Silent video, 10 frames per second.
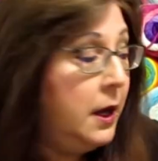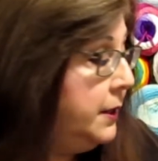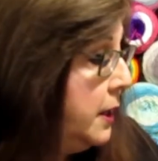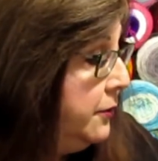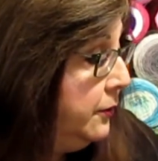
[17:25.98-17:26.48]

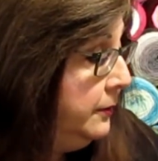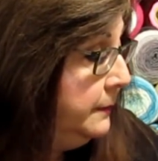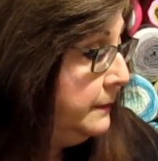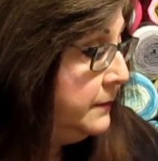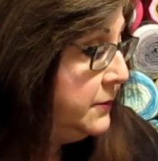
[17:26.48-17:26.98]
Another
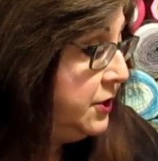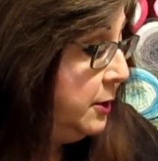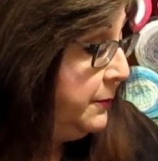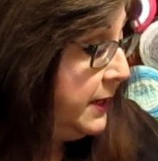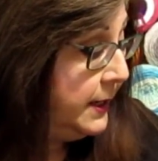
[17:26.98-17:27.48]

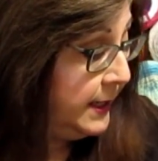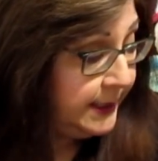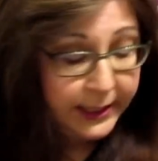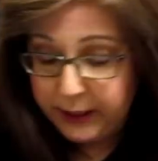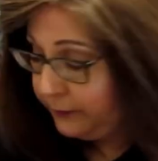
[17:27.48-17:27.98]
tip that I'd
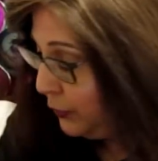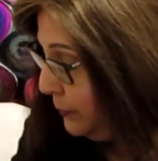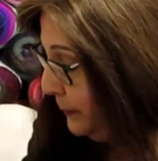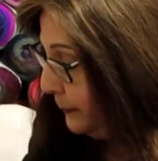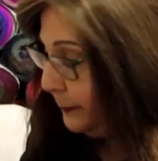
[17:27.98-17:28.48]
like to give
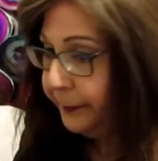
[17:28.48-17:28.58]
you,